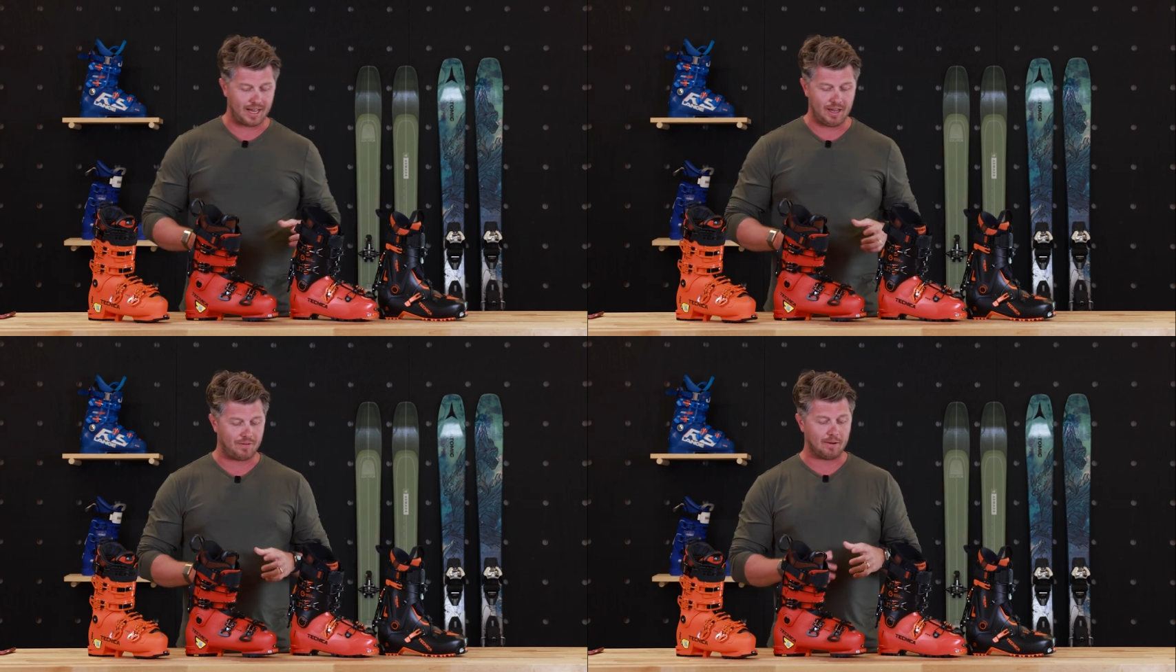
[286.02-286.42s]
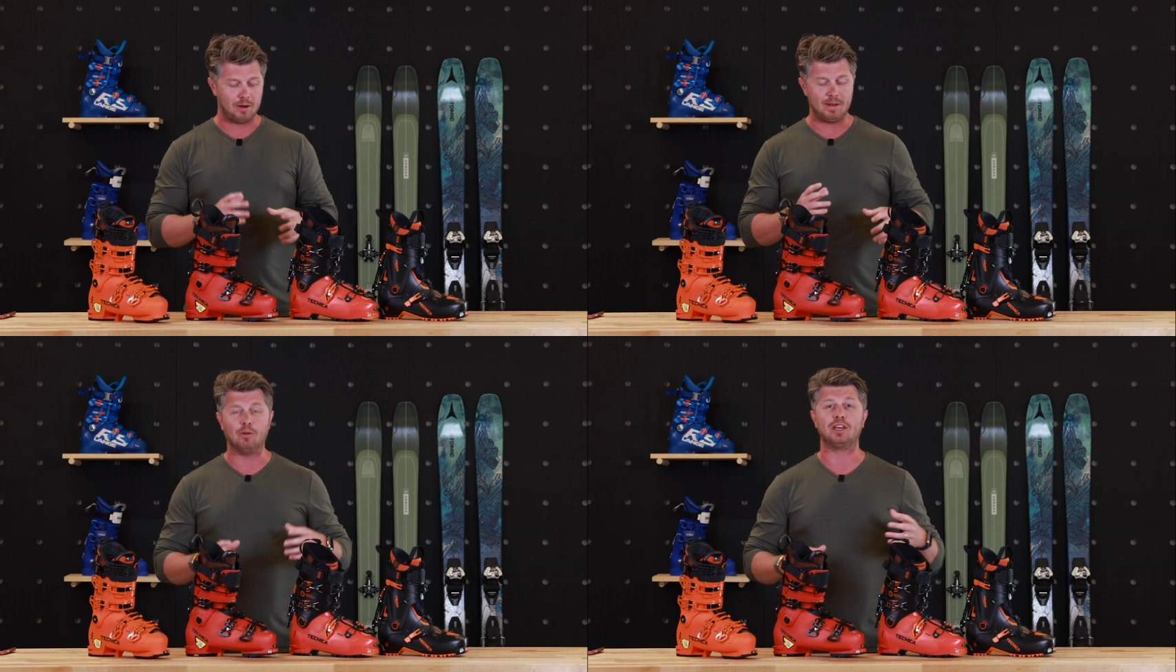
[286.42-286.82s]
going
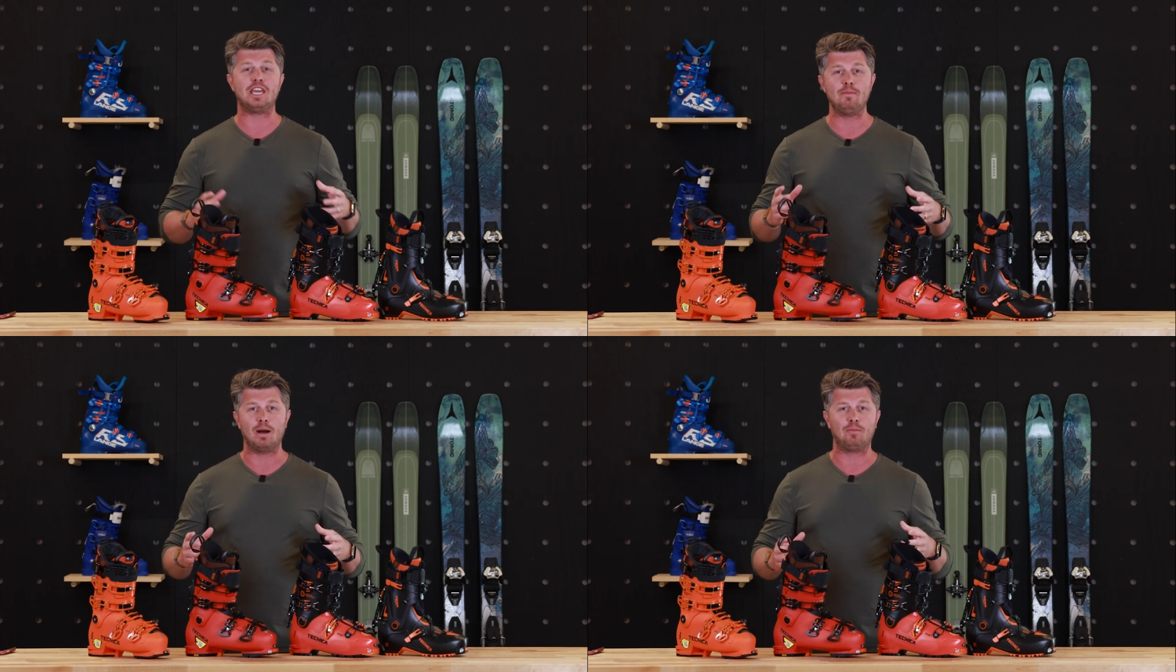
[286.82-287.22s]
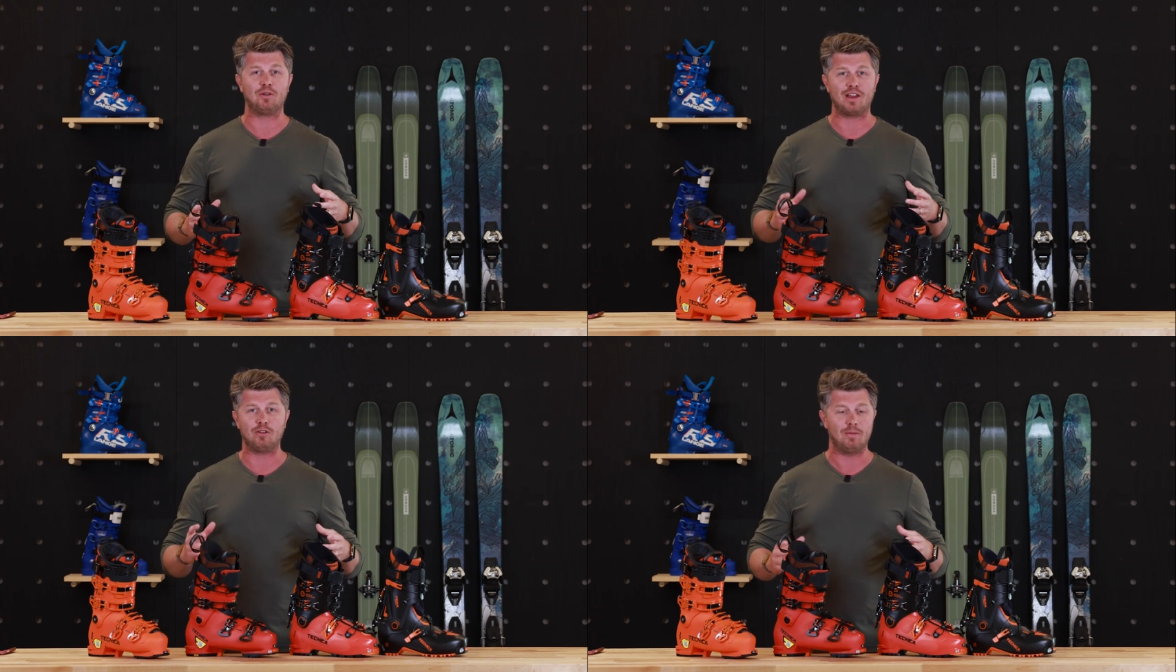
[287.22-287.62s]
to be able to keep up
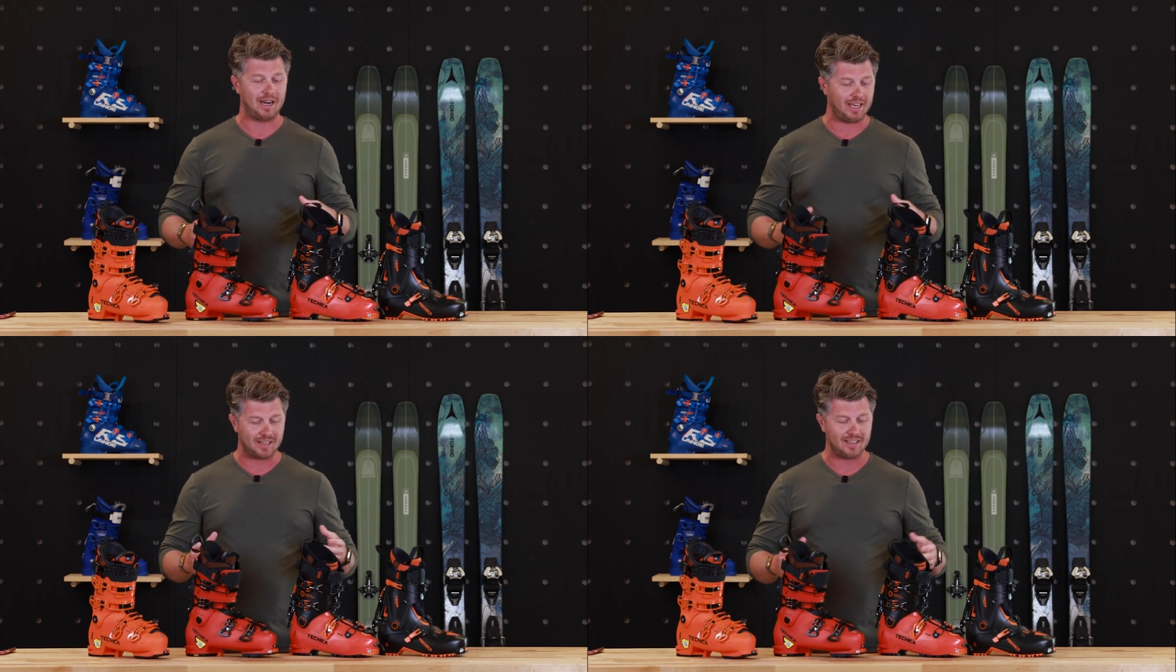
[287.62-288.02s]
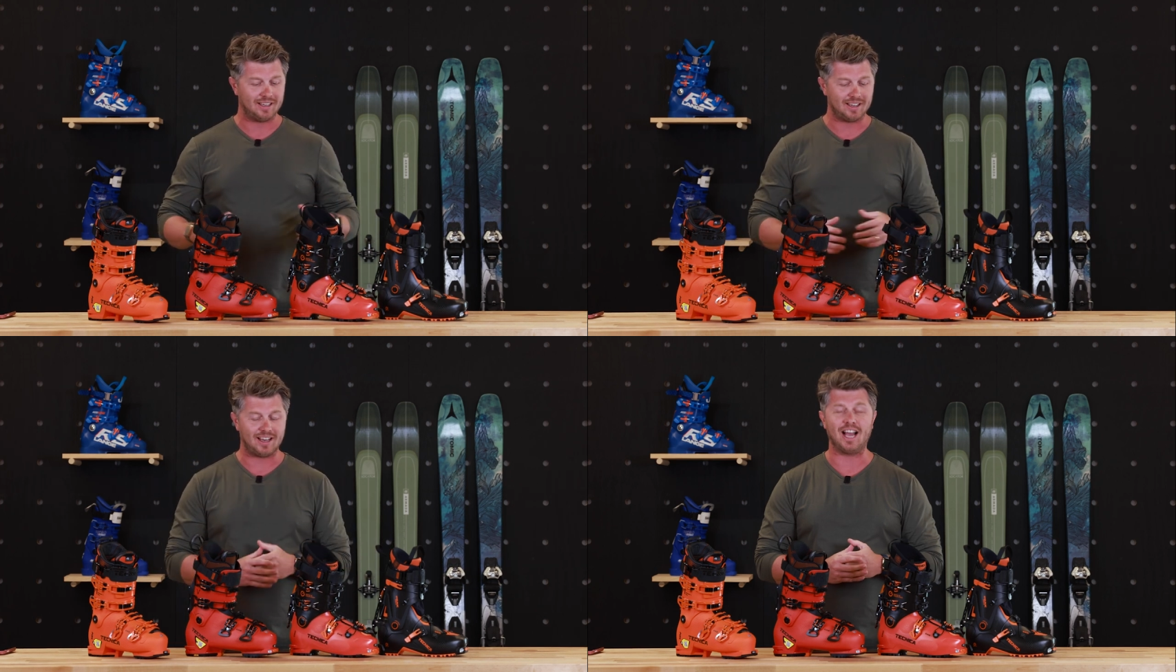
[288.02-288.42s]
with everybody,
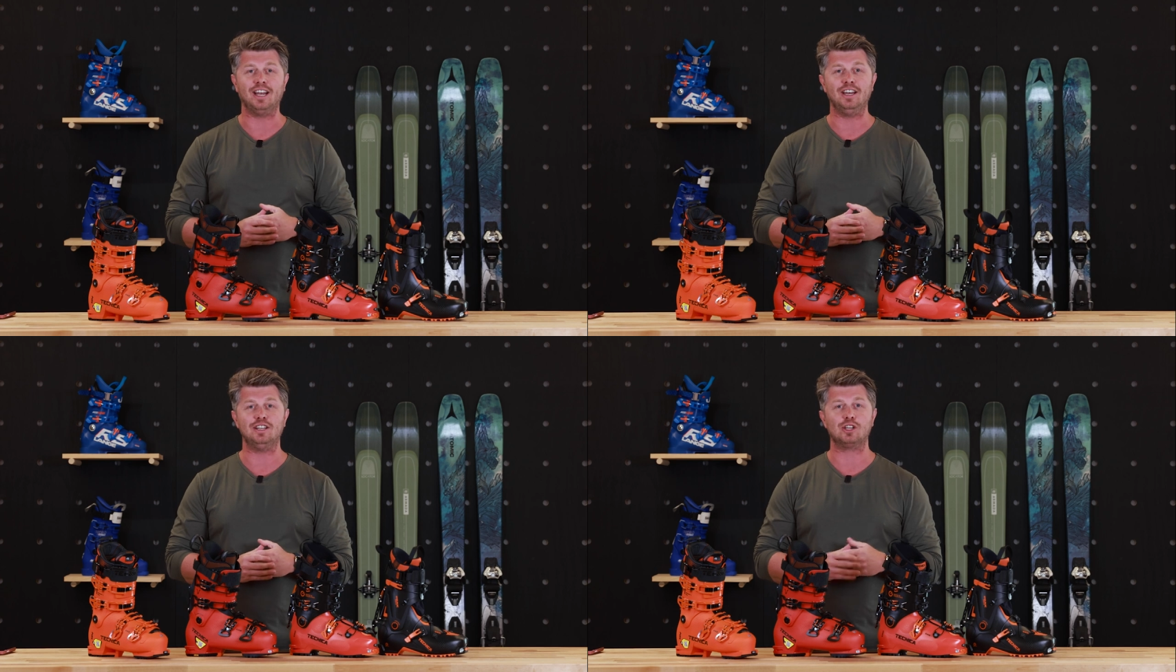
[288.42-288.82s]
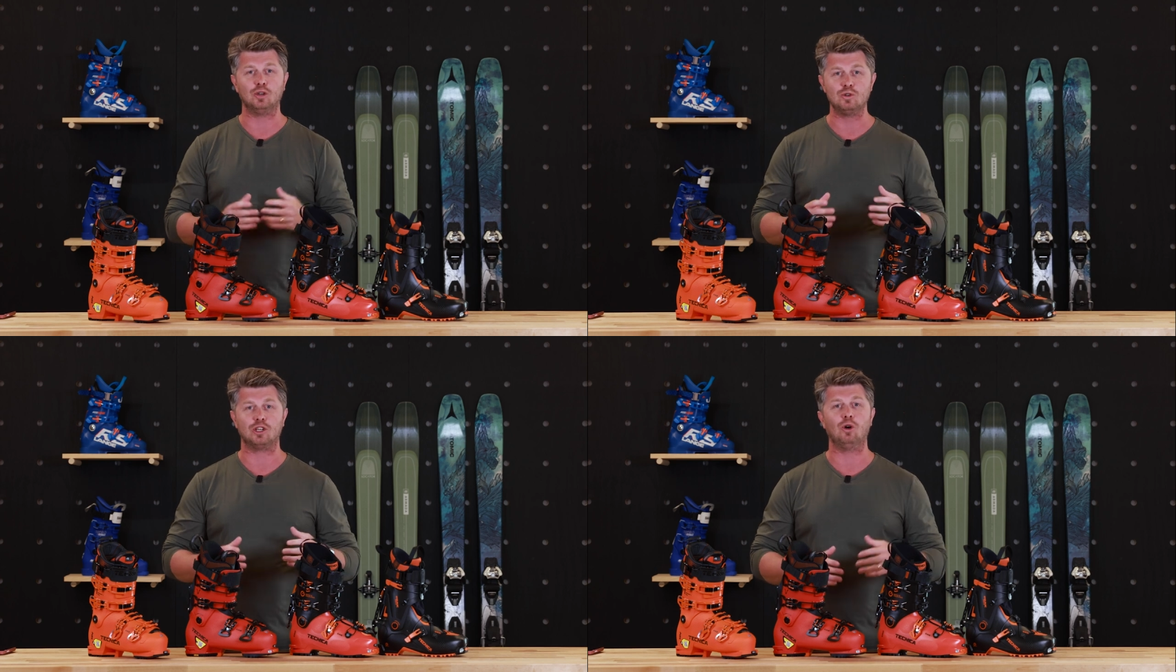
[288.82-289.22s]
I'm going to need to
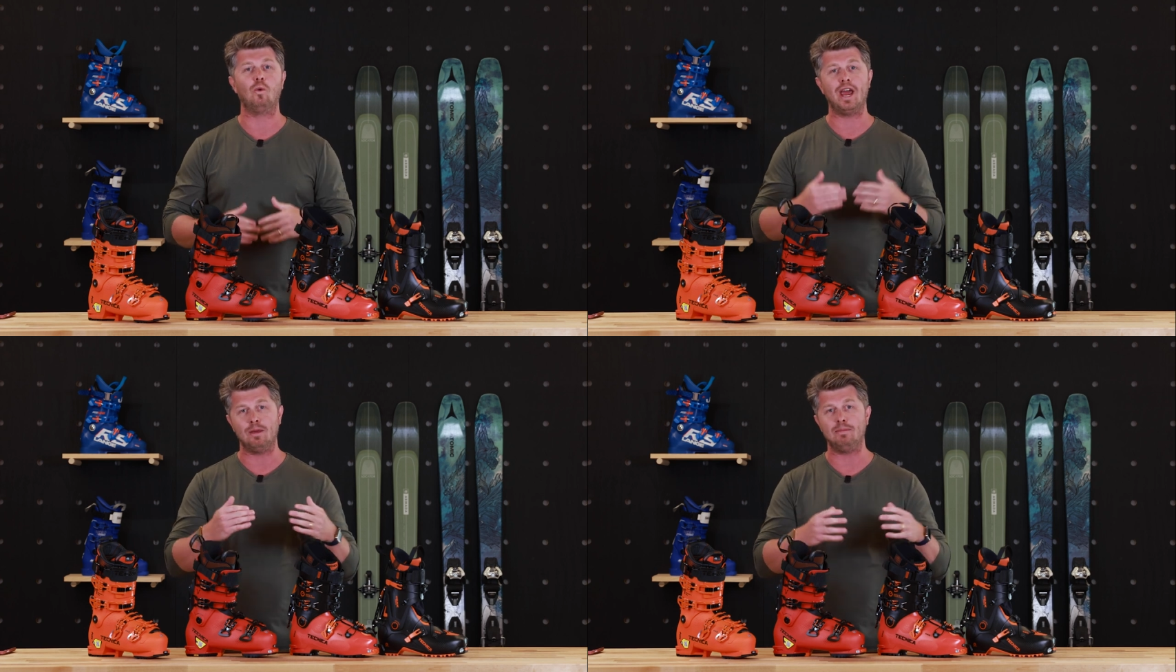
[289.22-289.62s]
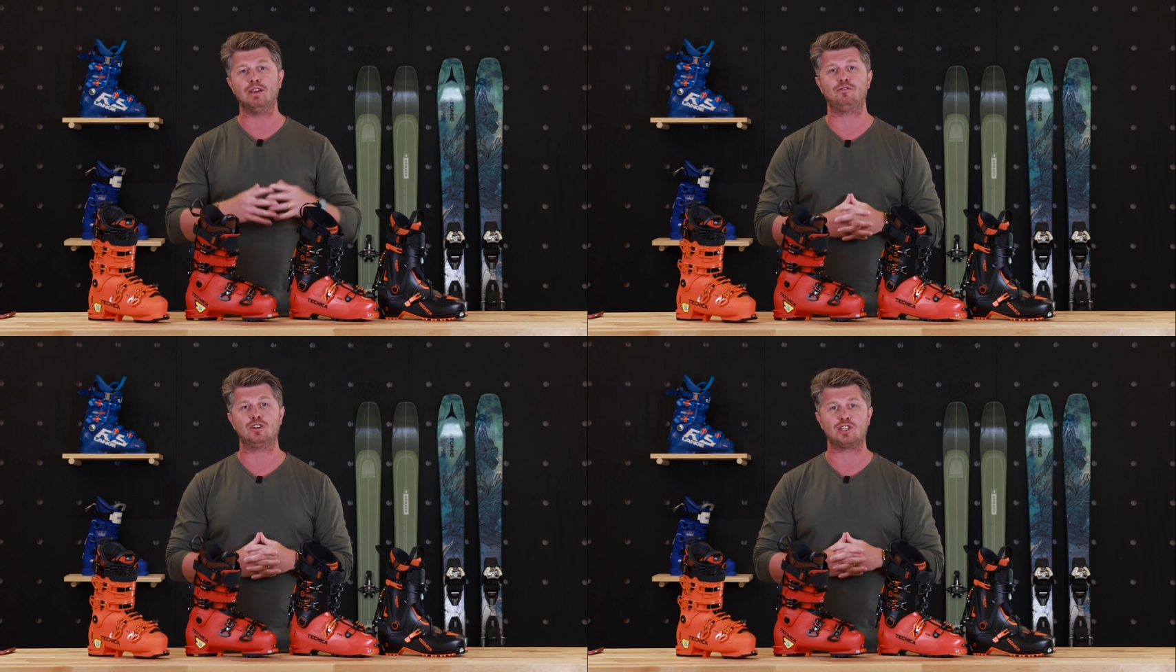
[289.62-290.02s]
lose a little weight and
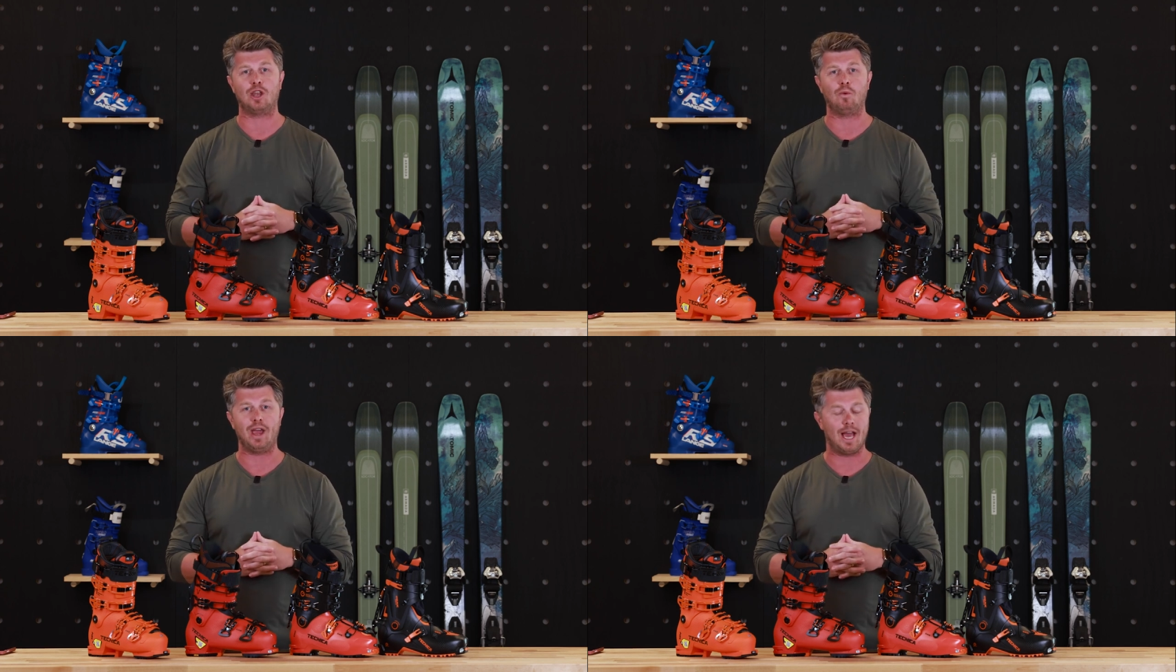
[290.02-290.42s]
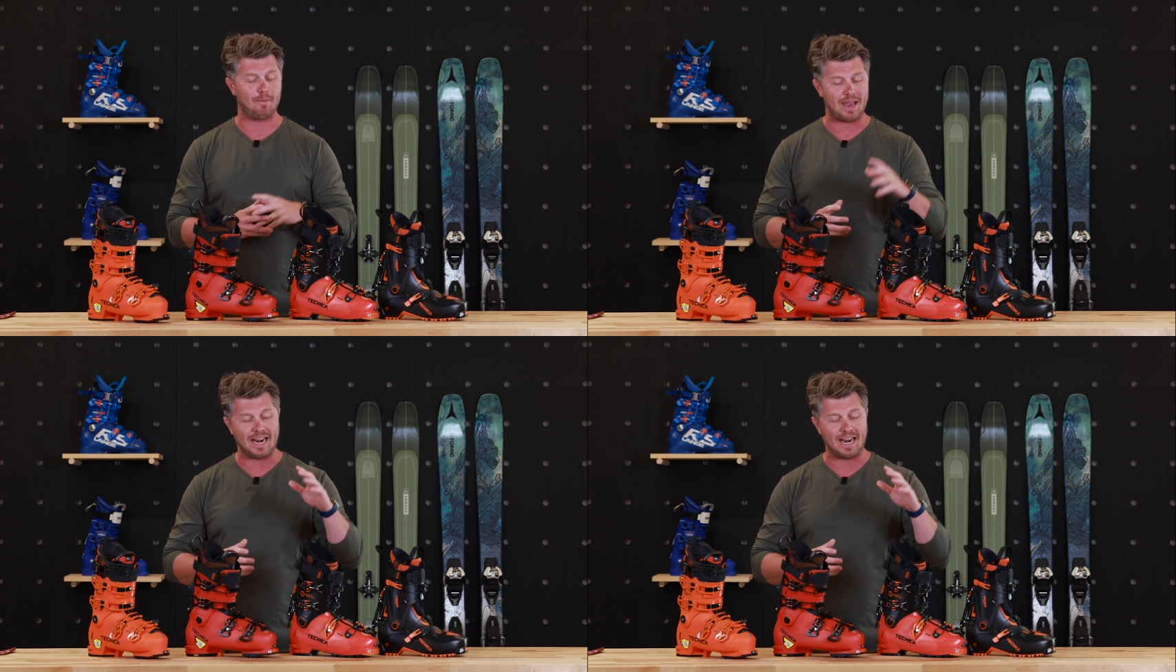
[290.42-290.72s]
be efficient on the way up.